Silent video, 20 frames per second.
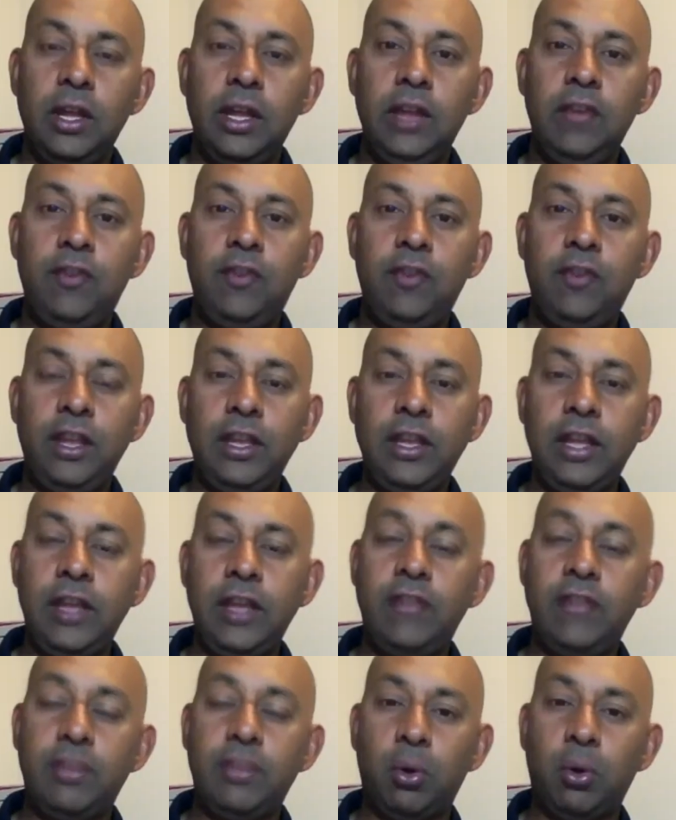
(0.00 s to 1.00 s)
if
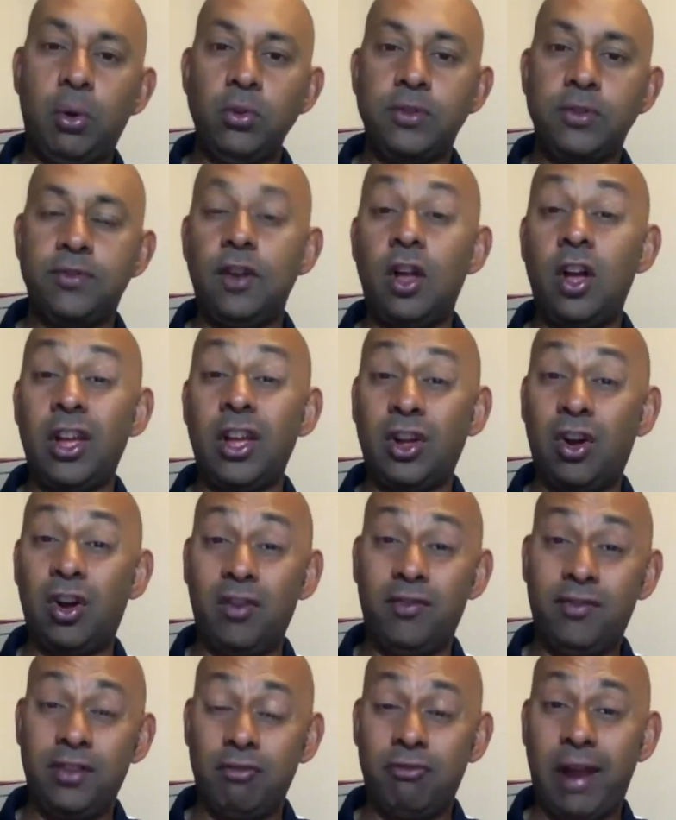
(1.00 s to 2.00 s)
the ball's flying
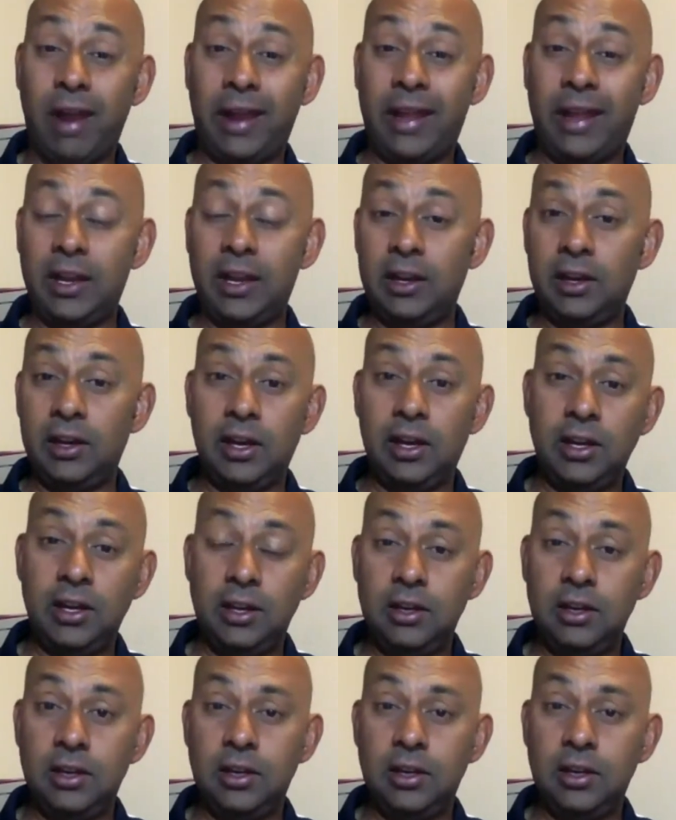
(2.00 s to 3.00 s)
off your racket
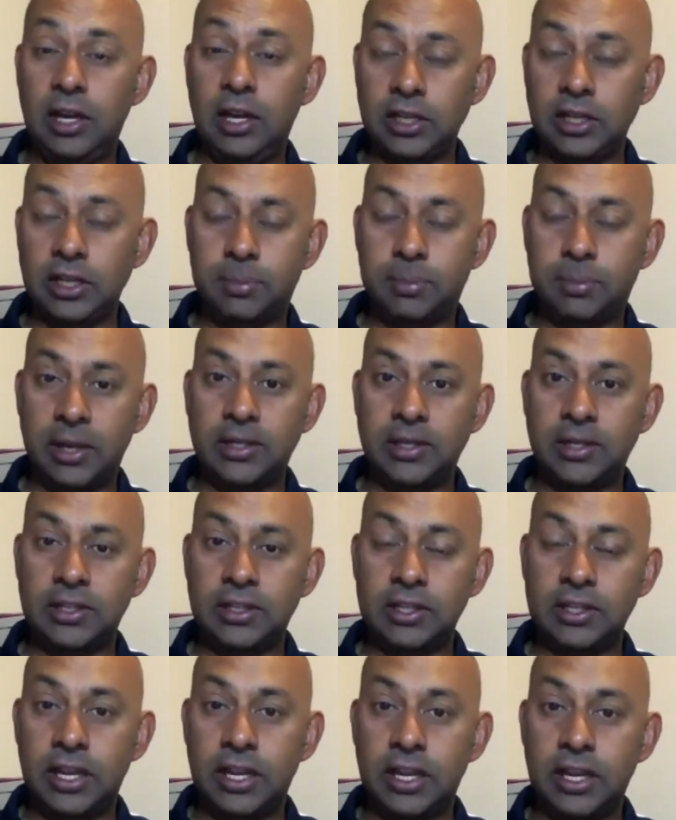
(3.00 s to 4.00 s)
and into space, as
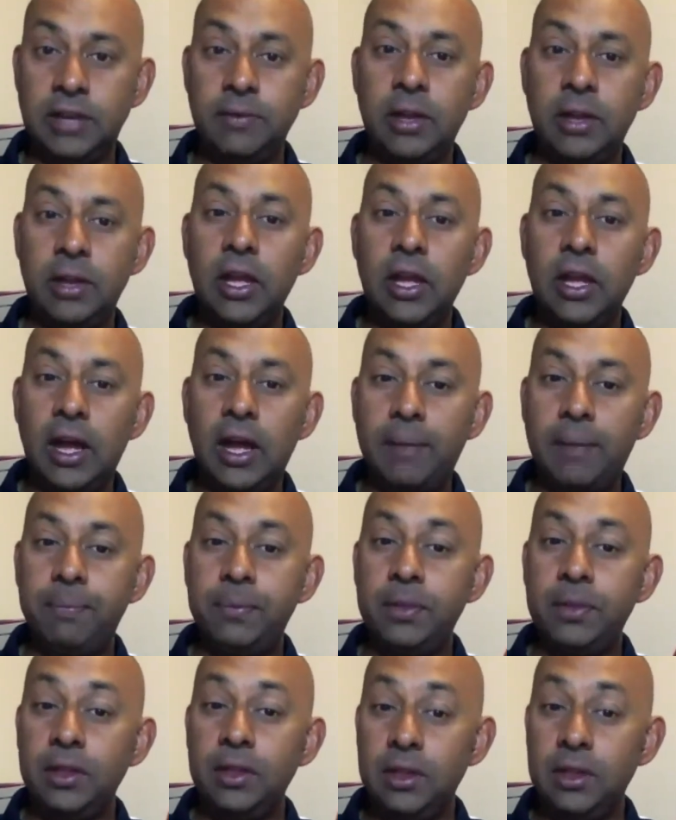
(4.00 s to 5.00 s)
you said,
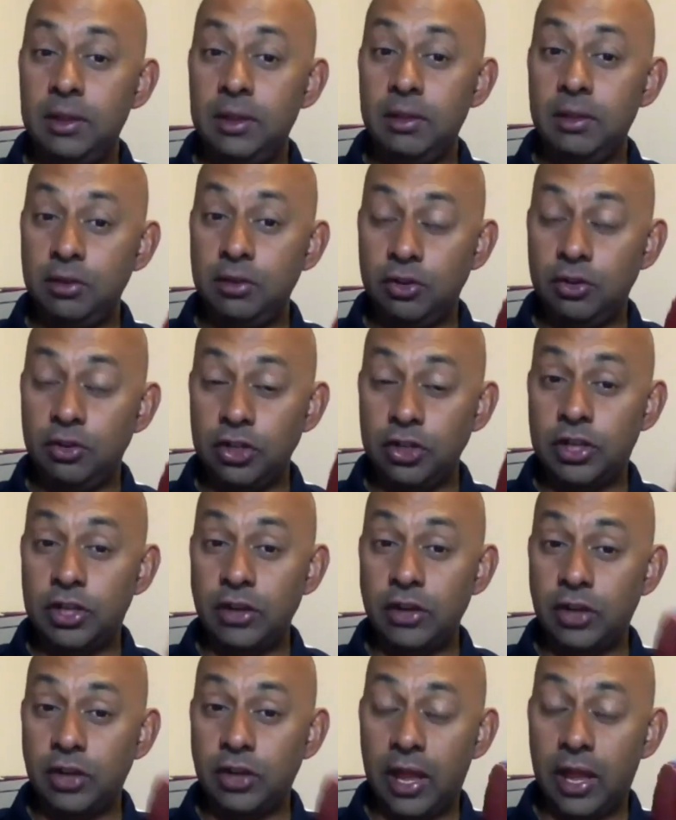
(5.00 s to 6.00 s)
just
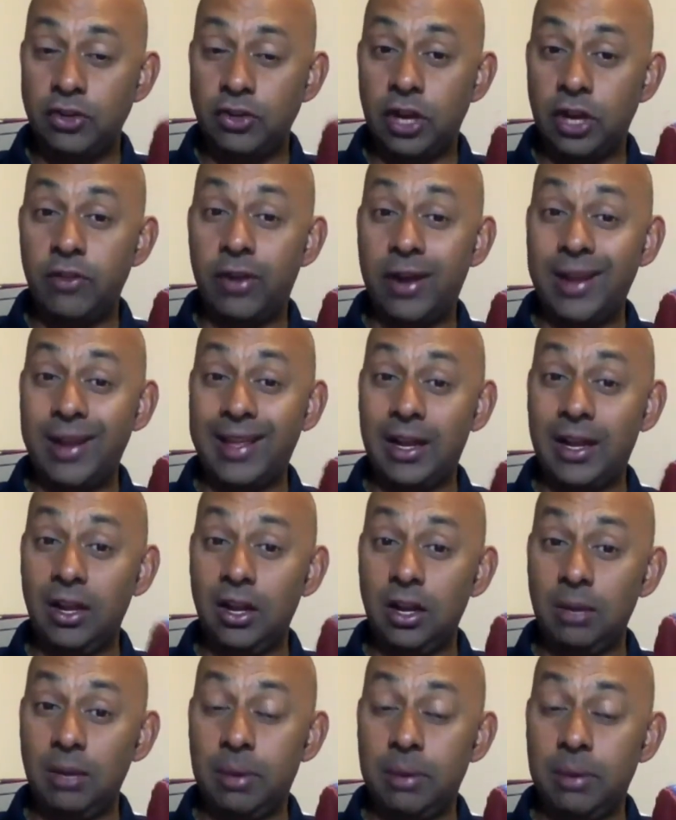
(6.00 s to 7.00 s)
generating a
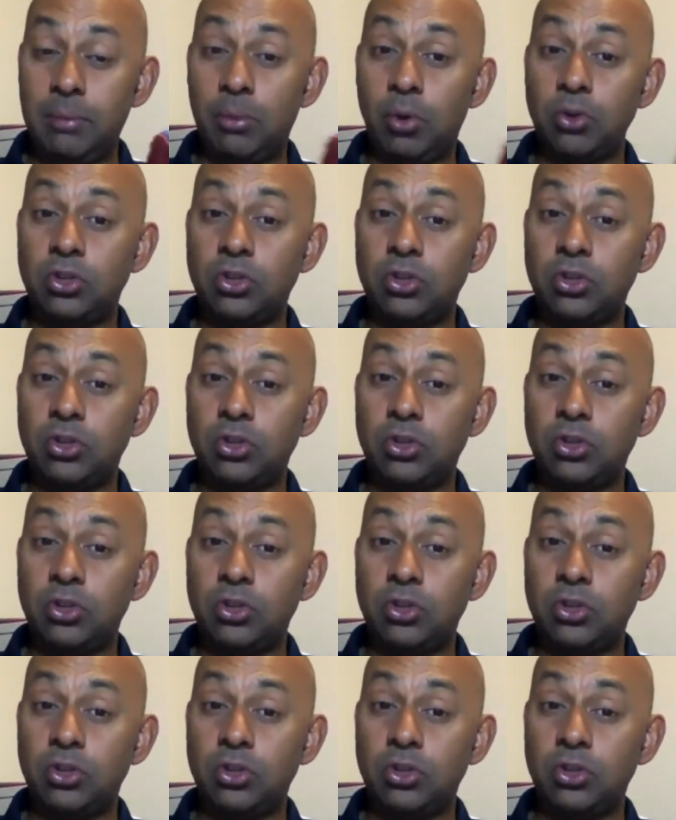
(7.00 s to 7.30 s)
little bit more